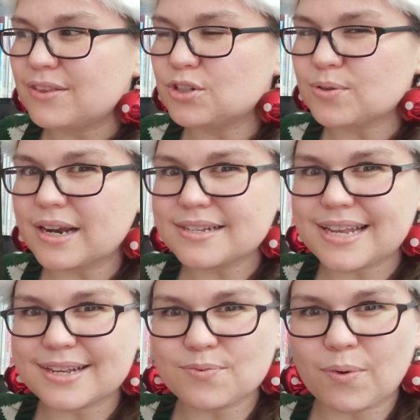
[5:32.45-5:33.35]
The truck
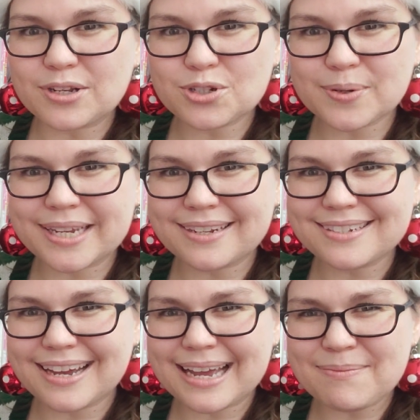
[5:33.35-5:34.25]
says one tree at a
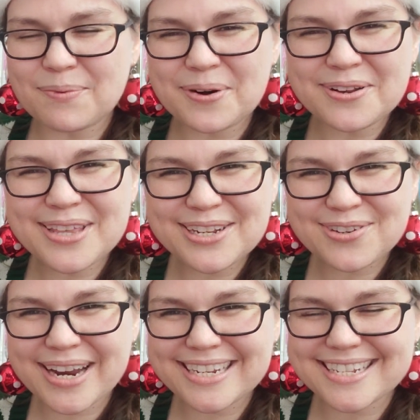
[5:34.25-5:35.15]
time. What are they
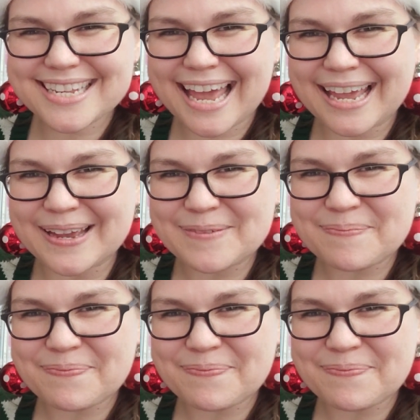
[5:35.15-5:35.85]
trying to say?